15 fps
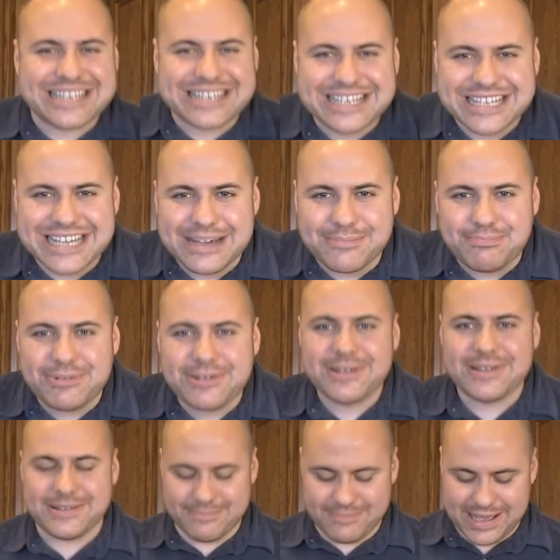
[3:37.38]
dip
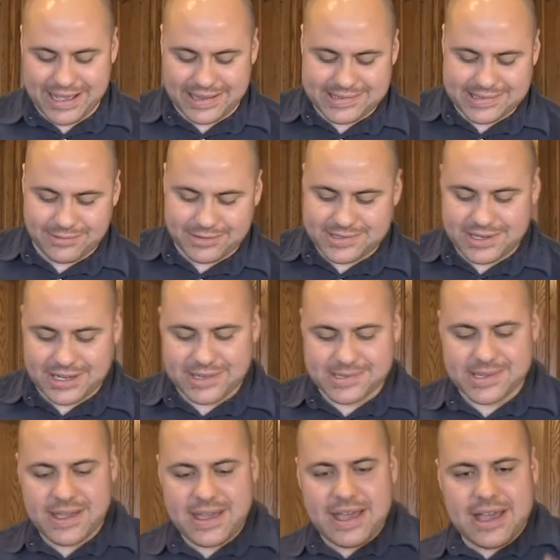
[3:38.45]
mix. And we're just going to
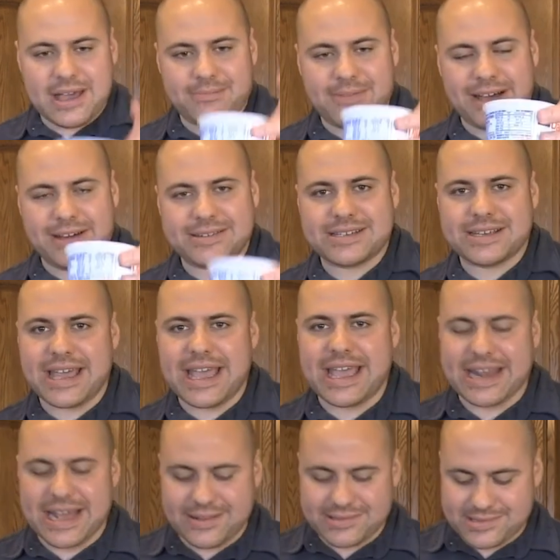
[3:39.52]
use about uh,
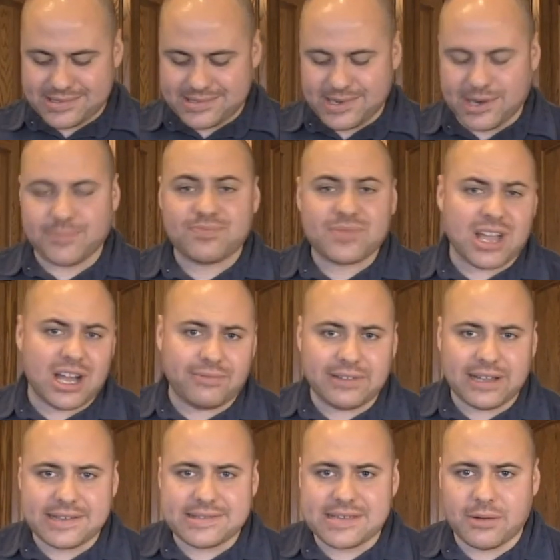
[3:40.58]
eight ounces here of
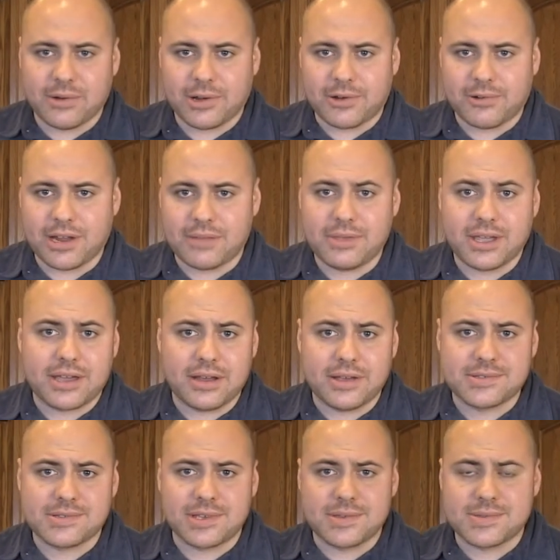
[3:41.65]
light sour cream. You can
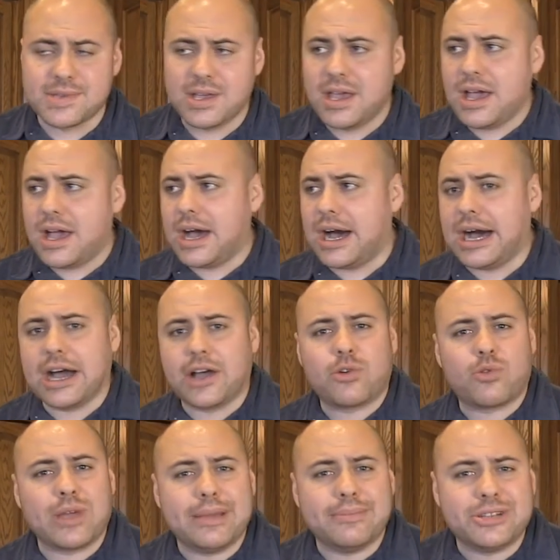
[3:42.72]
also use uh,
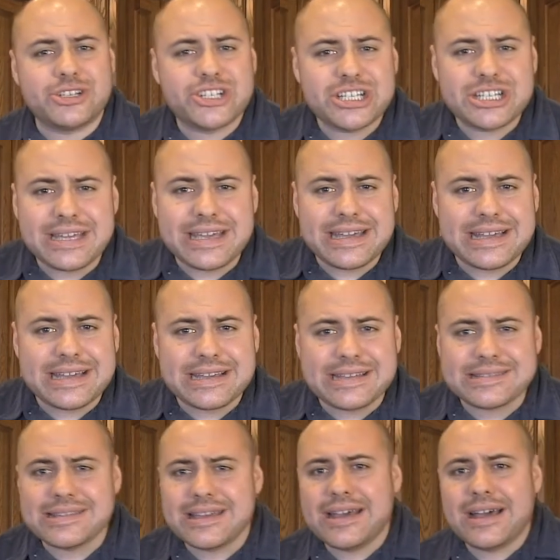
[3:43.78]
cream
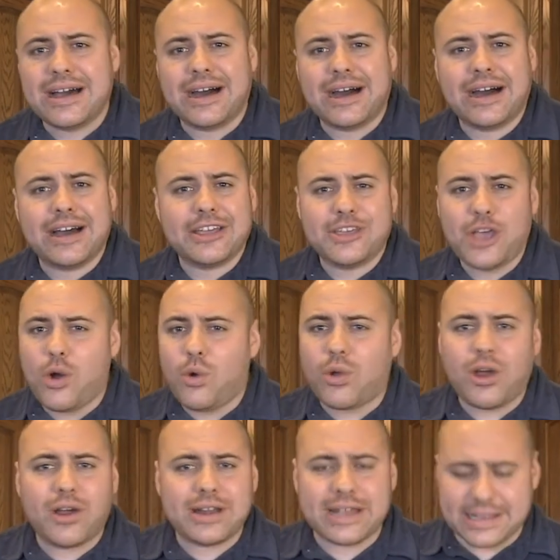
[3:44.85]
cheese, uh,
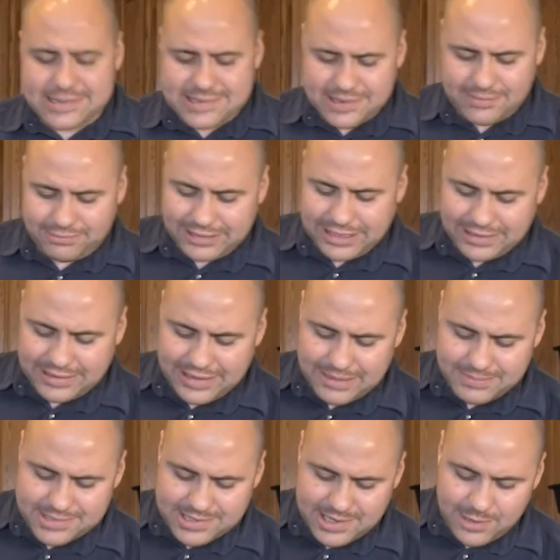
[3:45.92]
yogurt. It's completely
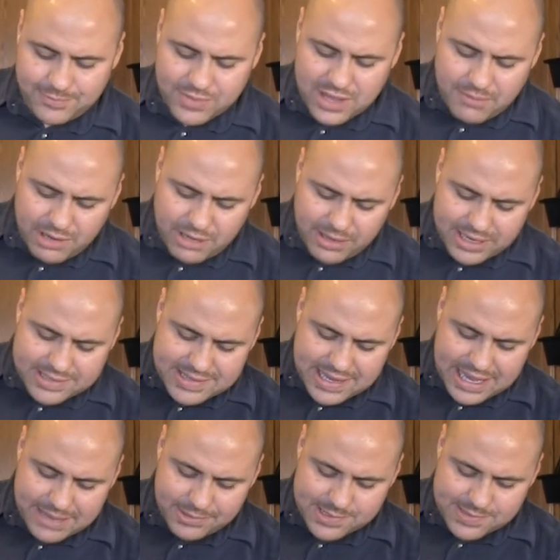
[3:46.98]
up to you. Put about a
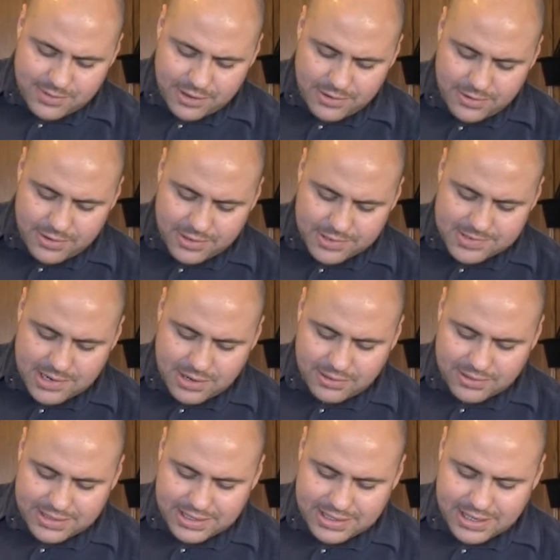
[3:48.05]
tablespoon or
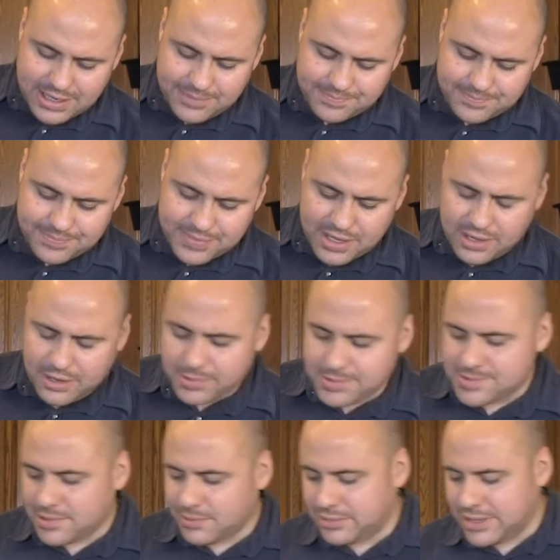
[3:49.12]
so of the uh,
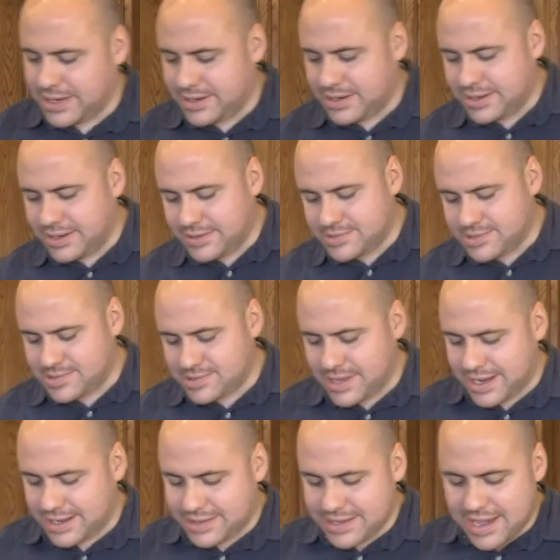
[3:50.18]
coastal blend in there just
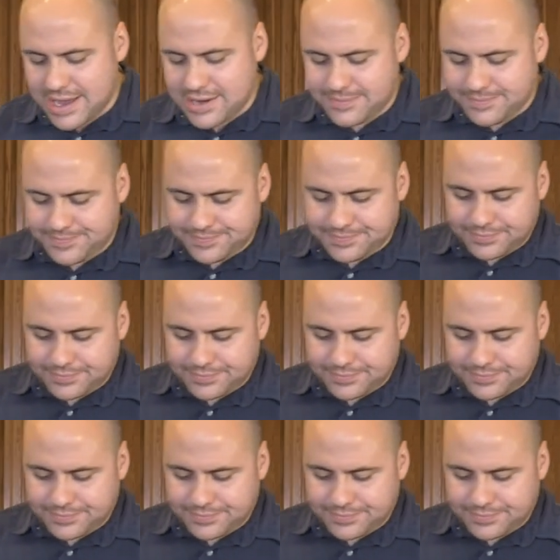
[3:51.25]
like that.